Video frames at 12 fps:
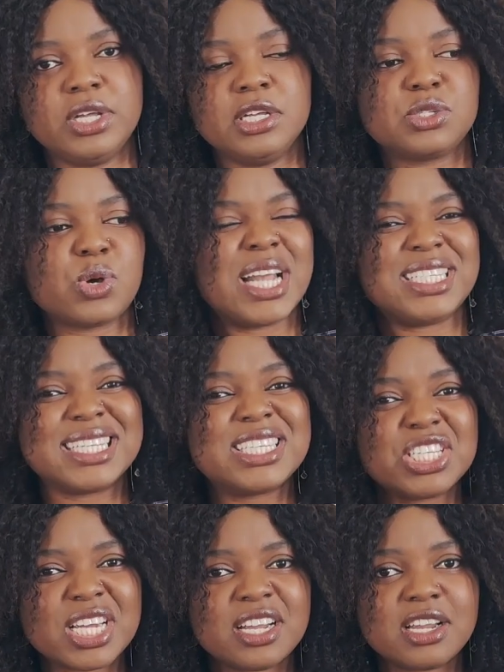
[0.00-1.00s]
So I just
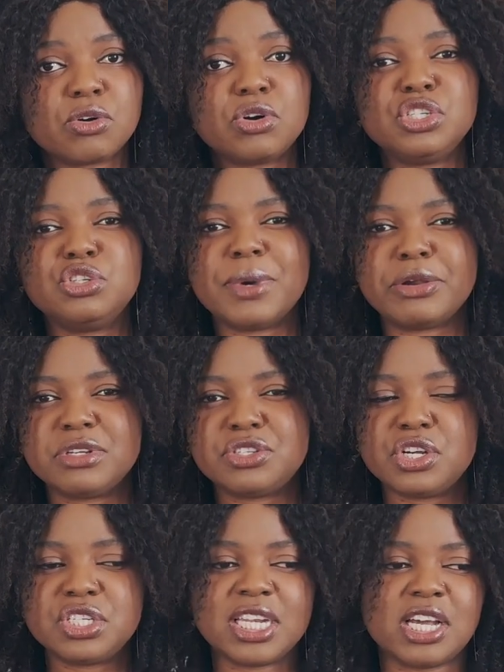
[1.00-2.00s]
shared according to my
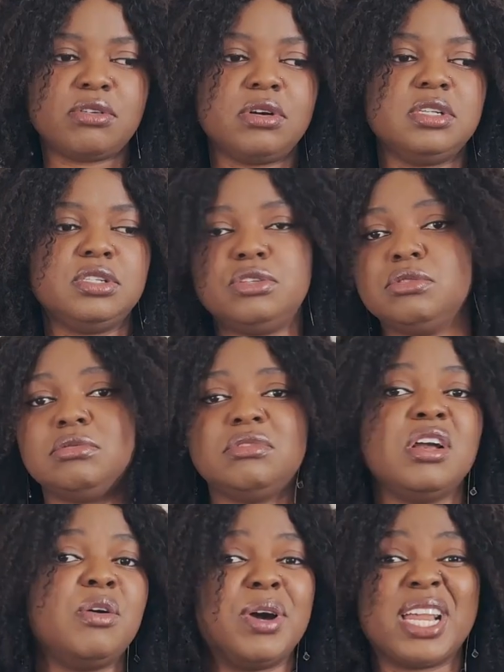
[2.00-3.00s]
research and according to
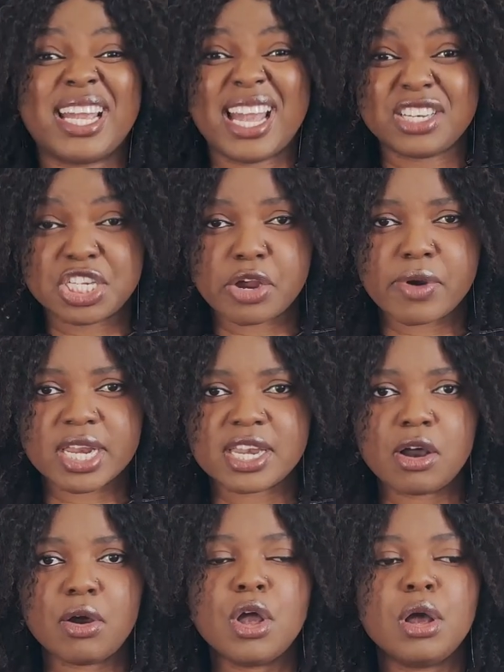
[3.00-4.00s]
what I can share right
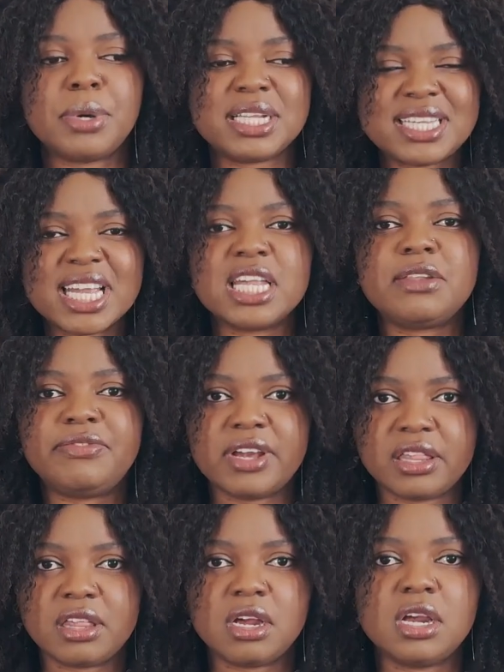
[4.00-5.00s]
now, but take it
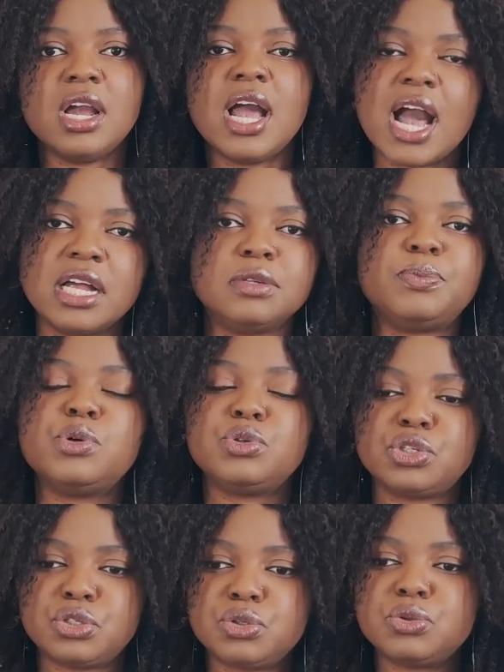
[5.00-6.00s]
further and
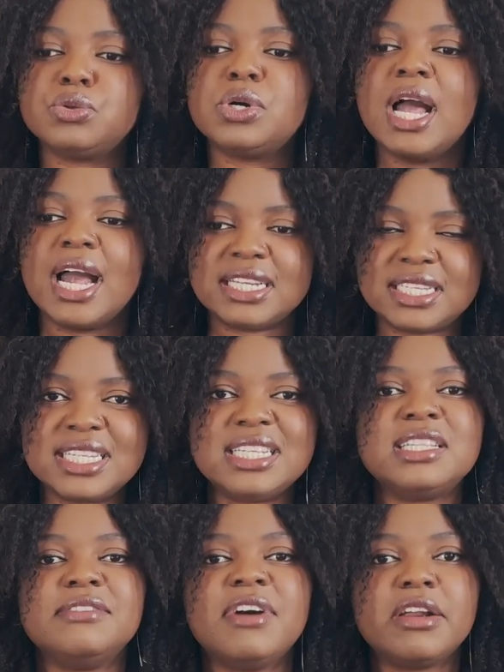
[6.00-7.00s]
push through and see
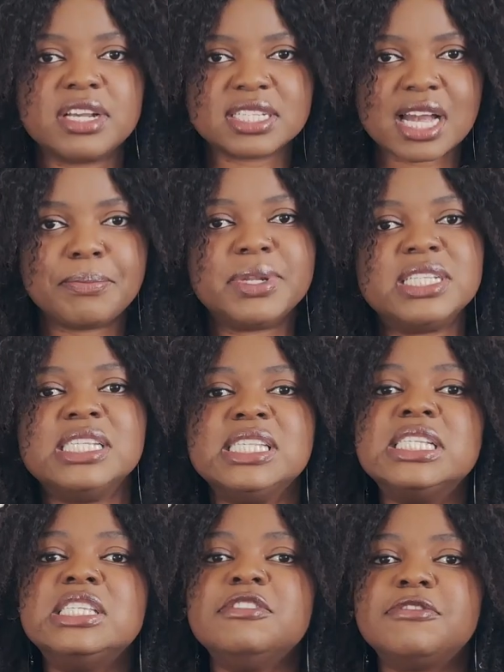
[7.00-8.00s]
the various companies in
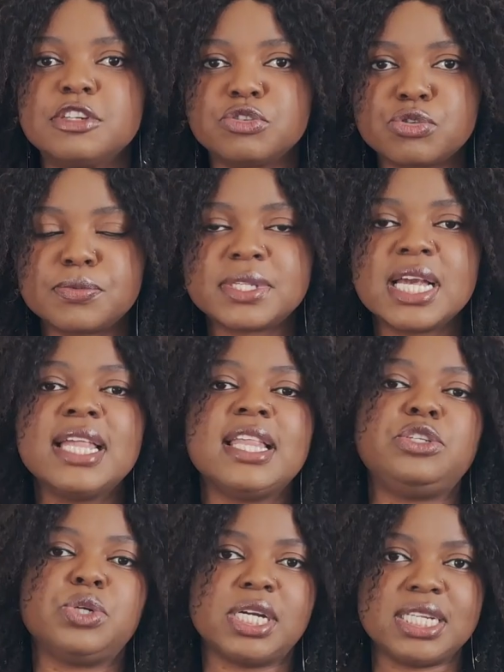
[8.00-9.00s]
these different groups that
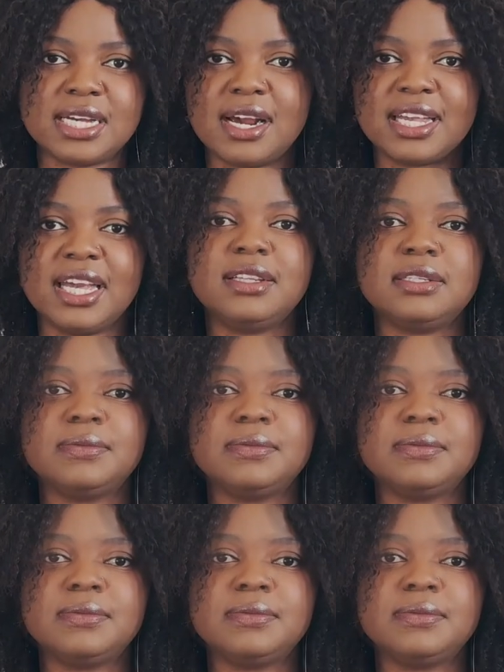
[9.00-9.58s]
you can target.